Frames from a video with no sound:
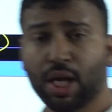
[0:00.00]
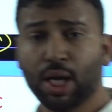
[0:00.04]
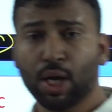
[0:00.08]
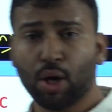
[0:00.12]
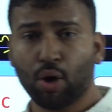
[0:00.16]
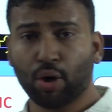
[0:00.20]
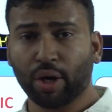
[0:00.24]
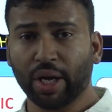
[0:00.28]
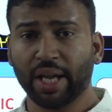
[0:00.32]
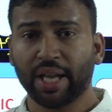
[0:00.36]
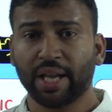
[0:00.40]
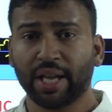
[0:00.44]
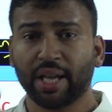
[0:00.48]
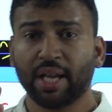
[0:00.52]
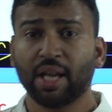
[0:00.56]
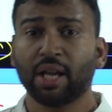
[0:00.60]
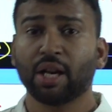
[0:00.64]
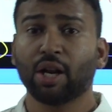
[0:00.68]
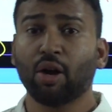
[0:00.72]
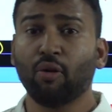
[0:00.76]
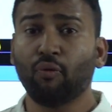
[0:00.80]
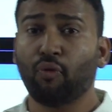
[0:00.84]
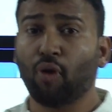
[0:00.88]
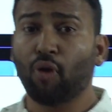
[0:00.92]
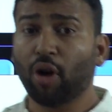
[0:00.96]
Okay.
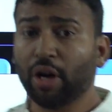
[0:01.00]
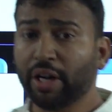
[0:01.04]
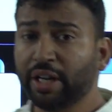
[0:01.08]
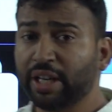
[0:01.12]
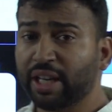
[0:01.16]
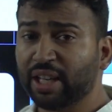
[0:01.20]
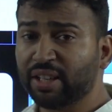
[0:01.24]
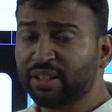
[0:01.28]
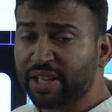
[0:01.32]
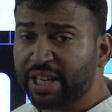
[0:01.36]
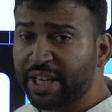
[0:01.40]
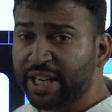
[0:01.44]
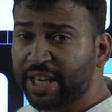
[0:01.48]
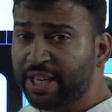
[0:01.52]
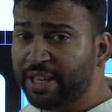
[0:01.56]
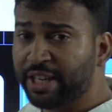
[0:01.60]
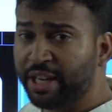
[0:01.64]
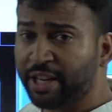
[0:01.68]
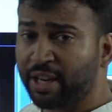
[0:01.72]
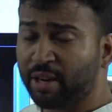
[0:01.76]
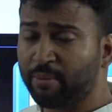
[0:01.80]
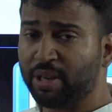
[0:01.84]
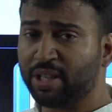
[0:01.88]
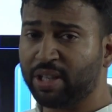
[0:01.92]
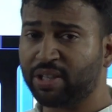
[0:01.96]
Now what does
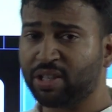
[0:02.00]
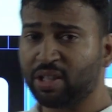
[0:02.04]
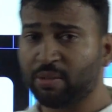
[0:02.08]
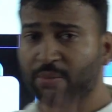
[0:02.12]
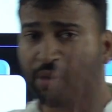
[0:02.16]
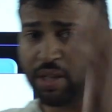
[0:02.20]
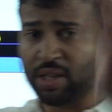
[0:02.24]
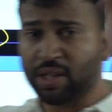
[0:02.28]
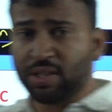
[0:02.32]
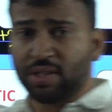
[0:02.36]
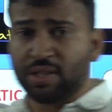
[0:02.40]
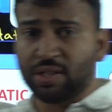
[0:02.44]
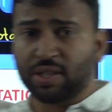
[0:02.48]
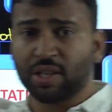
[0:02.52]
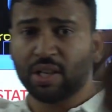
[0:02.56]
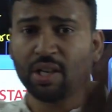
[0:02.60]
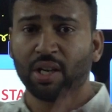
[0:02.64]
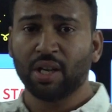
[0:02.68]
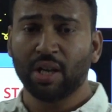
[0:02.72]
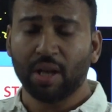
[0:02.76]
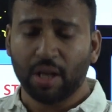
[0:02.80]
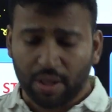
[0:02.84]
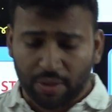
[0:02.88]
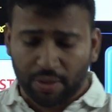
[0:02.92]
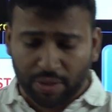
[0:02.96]
indeterminacy means?
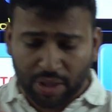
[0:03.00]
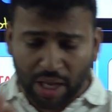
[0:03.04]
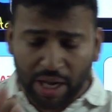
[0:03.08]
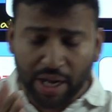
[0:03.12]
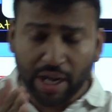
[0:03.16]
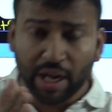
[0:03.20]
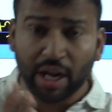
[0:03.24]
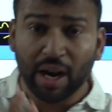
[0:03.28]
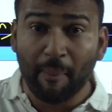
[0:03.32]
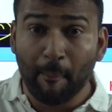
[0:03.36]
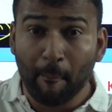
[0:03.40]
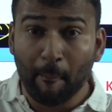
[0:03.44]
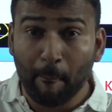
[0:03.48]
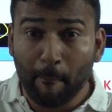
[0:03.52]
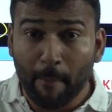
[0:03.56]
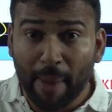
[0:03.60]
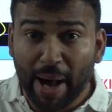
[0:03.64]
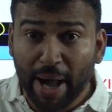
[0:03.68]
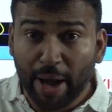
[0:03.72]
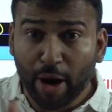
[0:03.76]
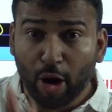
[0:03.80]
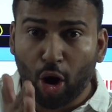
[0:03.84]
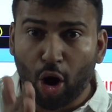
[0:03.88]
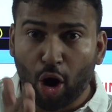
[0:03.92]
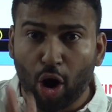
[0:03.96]
The number
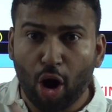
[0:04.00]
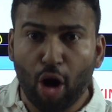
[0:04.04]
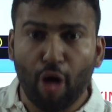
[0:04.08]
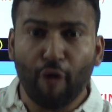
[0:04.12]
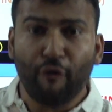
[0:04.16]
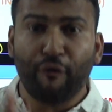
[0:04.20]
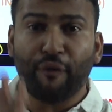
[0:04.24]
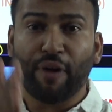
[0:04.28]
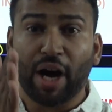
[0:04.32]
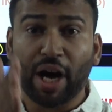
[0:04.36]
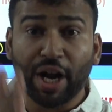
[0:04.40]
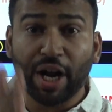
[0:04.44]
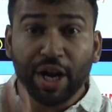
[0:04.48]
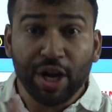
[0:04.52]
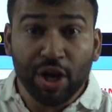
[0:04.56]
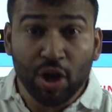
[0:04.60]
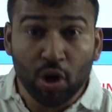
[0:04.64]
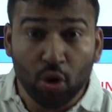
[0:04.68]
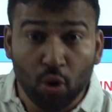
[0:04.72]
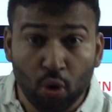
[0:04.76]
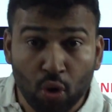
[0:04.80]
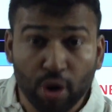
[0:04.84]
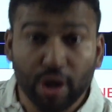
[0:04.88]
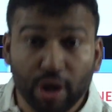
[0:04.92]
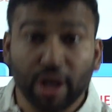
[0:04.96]
of
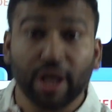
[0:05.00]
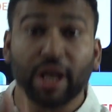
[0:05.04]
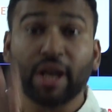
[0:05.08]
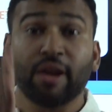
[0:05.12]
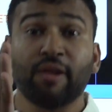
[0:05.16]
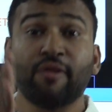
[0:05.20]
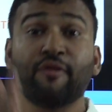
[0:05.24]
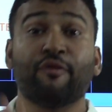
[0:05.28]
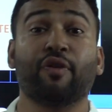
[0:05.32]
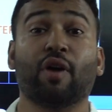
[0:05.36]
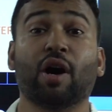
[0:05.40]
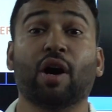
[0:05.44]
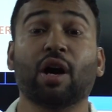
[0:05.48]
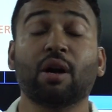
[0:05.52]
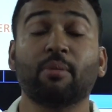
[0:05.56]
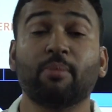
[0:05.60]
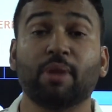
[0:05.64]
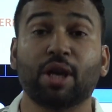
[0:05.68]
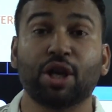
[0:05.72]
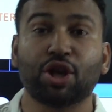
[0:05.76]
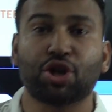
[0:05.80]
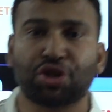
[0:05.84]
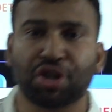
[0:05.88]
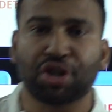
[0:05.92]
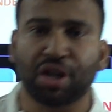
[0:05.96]
unknown
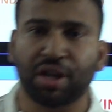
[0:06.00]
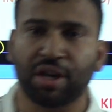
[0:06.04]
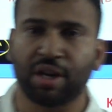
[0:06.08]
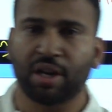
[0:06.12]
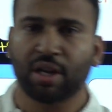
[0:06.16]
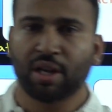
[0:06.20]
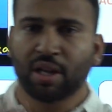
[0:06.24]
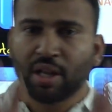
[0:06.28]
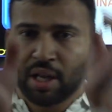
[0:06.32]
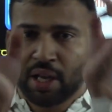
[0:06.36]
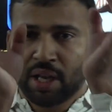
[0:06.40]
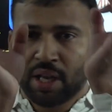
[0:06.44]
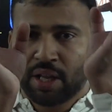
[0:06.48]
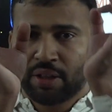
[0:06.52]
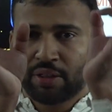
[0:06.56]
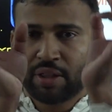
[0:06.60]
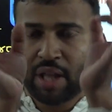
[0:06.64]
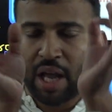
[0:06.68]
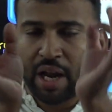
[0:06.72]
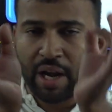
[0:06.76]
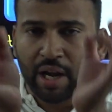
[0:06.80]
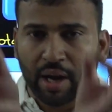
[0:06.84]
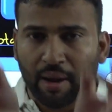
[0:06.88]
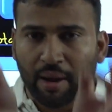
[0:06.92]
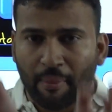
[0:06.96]
information.
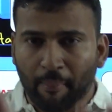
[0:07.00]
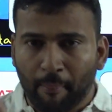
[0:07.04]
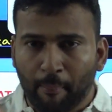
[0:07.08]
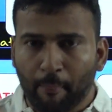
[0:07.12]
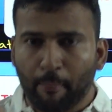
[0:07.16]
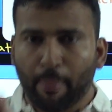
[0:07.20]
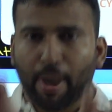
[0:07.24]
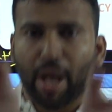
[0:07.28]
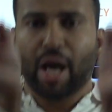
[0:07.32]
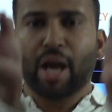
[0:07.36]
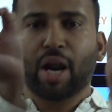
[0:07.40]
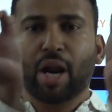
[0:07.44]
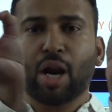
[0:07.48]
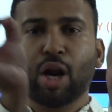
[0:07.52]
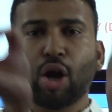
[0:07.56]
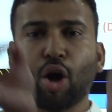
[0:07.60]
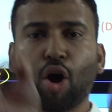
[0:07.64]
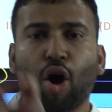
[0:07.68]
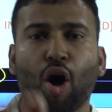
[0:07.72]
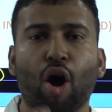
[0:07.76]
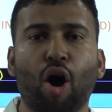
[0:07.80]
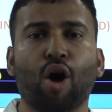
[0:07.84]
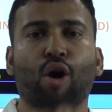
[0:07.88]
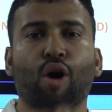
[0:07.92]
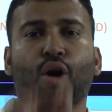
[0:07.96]
The number
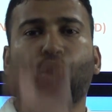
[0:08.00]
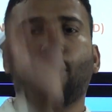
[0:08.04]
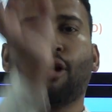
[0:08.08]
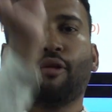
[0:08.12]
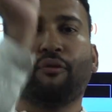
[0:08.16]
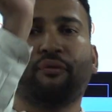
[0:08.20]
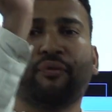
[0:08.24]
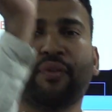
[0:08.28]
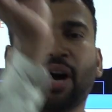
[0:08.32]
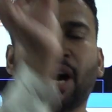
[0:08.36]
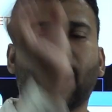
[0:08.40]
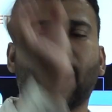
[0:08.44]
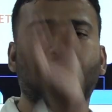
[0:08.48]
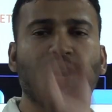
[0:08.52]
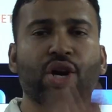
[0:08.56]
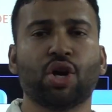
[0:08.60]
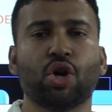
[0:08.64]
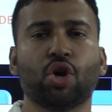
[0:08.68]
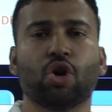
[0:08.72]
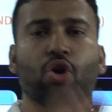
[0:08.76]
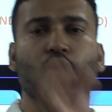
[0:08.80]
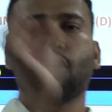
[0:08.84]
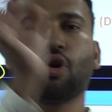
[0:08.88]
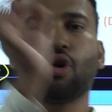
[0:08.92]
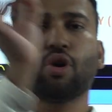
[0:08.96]
of
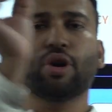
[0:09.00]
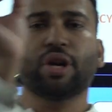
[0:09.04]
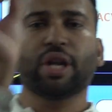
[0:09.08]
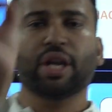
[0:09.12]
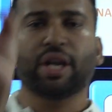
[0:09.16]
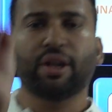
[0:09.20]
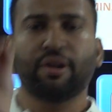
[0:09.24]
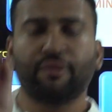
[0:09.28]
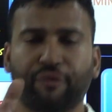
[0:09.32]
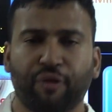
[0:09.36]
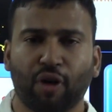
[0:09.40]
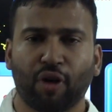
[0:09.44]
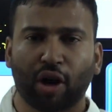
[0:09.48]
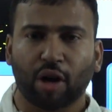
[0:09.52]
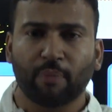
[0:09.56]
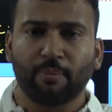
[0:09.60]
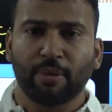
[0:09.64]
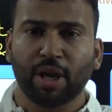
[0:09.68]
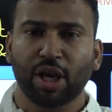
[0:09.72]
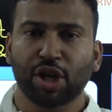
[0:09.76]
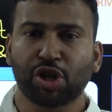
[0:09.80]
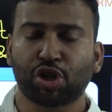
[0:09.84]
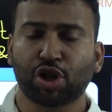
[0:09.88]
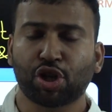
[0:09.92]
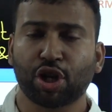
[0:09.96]
unknown
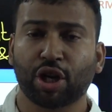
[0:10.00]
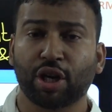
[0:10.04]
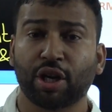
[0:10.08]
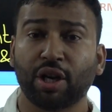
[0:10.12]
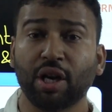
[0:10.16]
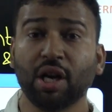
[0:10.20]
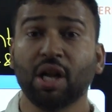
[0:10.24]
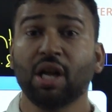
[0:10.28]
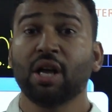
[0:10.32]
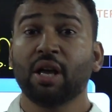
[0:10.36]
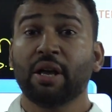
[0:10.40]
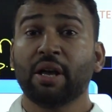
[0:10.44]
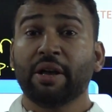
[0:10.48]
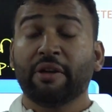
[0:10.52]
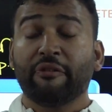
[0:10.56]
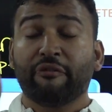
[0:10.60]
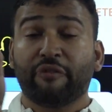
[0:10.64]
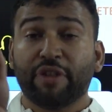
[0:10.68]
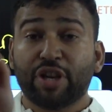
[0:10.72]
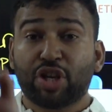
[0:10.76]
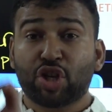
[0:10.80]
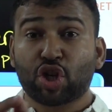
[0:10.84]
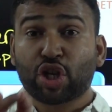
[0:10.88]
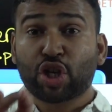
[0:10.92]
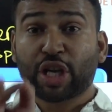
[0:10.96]
information
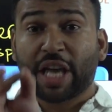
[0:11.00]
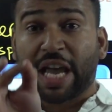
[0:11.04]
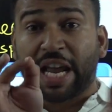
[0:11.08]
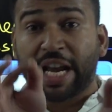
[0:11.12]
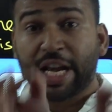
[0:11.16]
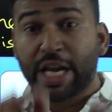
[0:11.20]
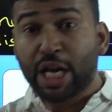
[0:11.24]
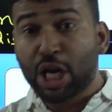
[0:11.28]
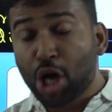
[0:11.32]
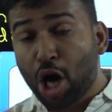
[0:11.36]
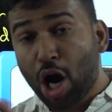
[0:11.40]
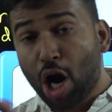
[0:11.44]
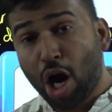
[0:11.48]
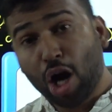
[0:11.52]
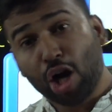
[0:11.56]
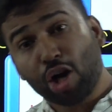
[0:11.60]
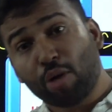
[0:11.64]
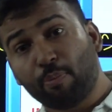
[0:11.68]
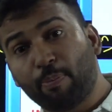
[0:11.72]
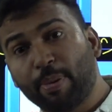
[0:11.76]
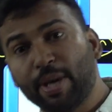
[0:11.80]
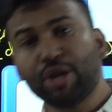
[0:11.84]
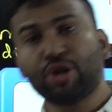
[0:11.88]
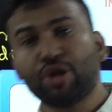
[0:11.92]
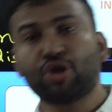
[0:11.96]
which
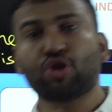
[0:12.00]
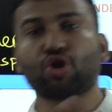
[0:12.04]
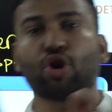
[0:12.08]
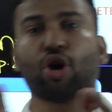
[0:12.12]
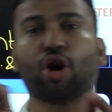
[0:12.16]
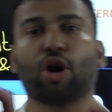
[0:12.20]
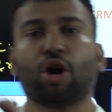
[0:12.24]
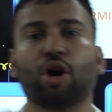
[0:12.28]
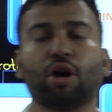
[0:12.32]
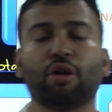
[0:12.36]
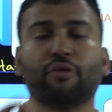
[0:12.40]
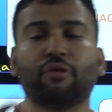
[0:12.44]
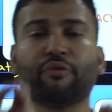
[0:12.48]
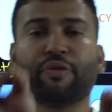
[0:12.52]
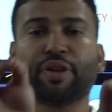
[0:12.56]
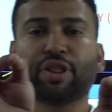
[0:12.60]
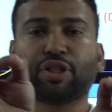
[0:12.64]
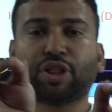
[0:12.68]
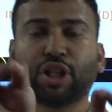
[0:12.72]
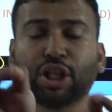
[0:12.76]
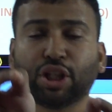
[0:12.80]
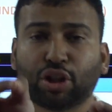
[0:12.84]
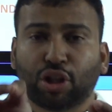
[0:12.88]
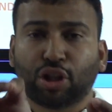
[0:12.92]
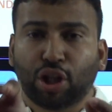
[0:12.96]
cannot be solved
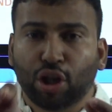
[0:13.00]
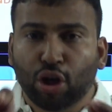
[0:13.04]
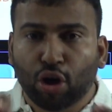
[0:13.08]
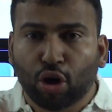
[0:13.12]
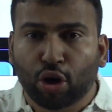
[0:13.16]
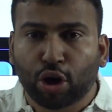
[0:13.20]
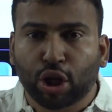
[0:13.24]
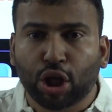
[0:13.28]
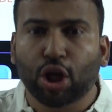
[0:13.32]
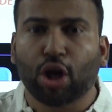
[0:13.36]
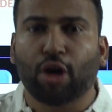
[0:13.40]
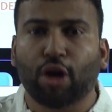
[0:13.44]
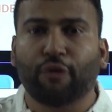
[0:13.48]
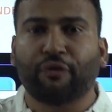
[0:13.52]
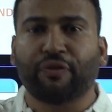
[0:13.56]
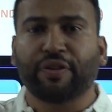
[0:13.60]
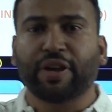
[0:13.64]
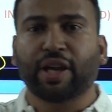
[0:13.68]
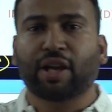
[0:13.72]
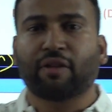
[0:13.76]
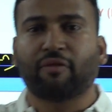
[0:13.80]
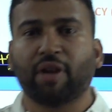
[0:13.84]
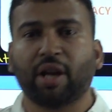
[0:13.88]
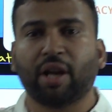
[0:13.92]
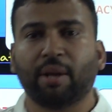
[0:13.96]
with the theory of
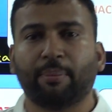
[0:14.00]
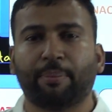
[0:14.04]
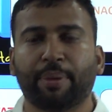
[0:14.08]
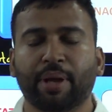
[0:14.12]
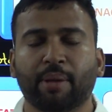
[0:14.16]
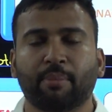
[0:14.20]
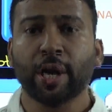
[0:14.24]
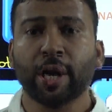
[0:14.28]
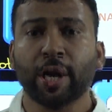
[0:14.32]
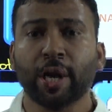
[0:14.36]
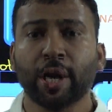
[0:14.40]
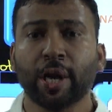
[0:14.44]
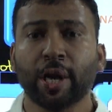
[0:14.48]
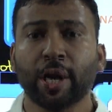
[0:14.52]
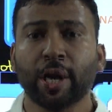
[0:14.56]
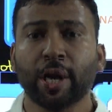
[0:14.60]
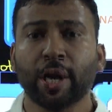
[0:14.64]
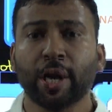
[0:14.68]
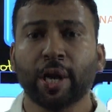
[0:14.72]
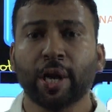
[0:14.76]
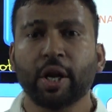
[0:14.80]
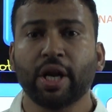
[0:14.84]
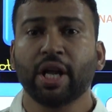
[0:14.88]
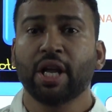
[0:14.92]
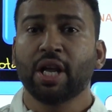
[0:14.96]
equilibrium
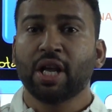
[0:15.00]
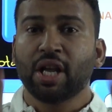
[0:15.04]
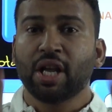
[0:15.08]
alone